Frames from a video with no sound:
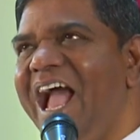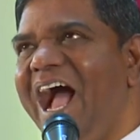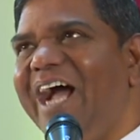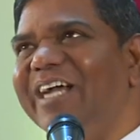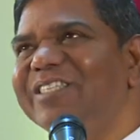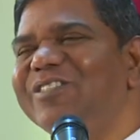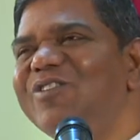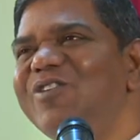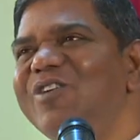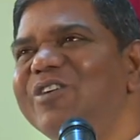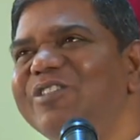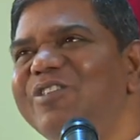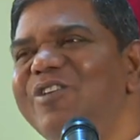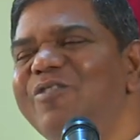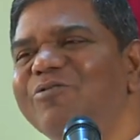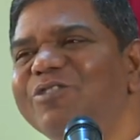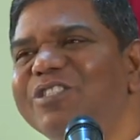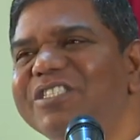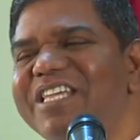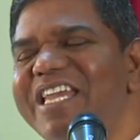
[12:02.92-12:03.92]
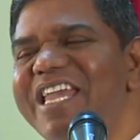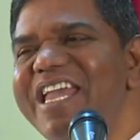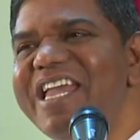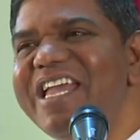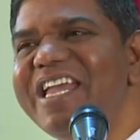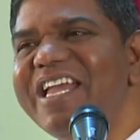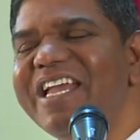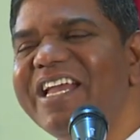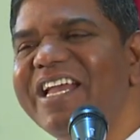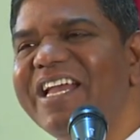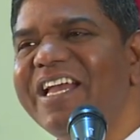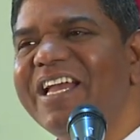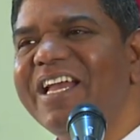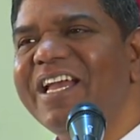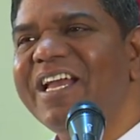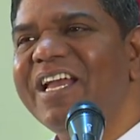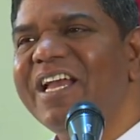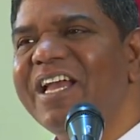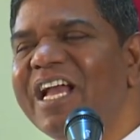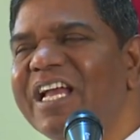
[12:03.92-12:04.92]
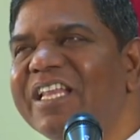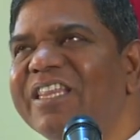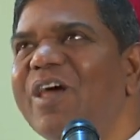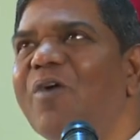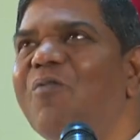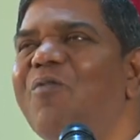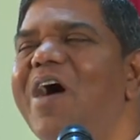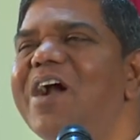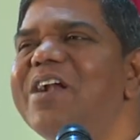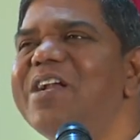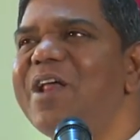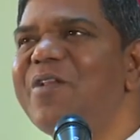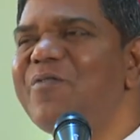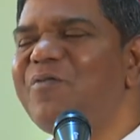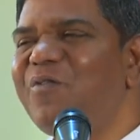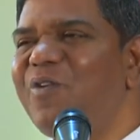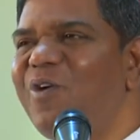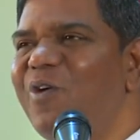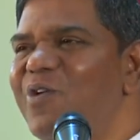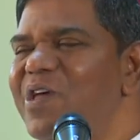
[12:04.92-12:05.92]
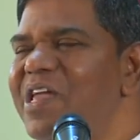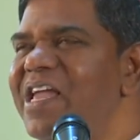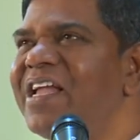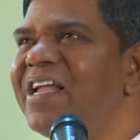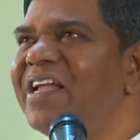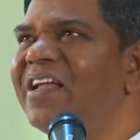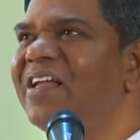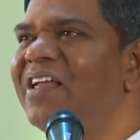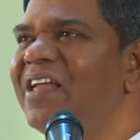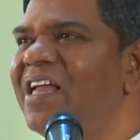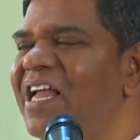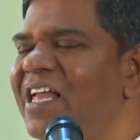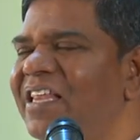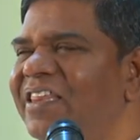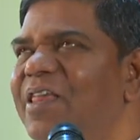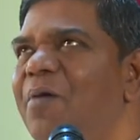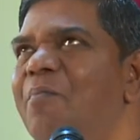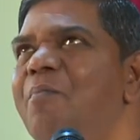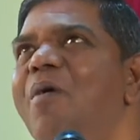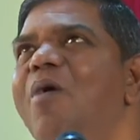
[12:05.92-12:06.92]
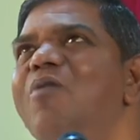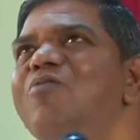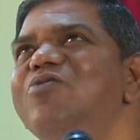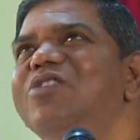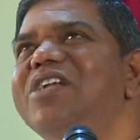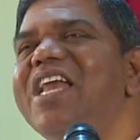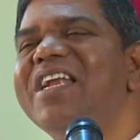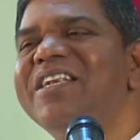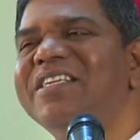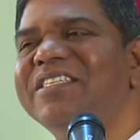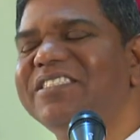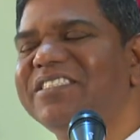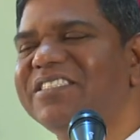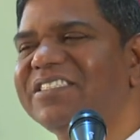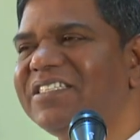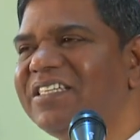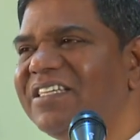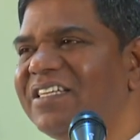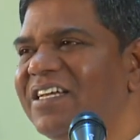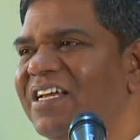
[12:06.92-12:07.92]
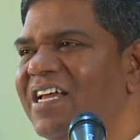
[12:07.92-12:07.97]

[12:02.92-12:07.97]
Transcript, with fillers: As soon as you see the water flowing, the mountains,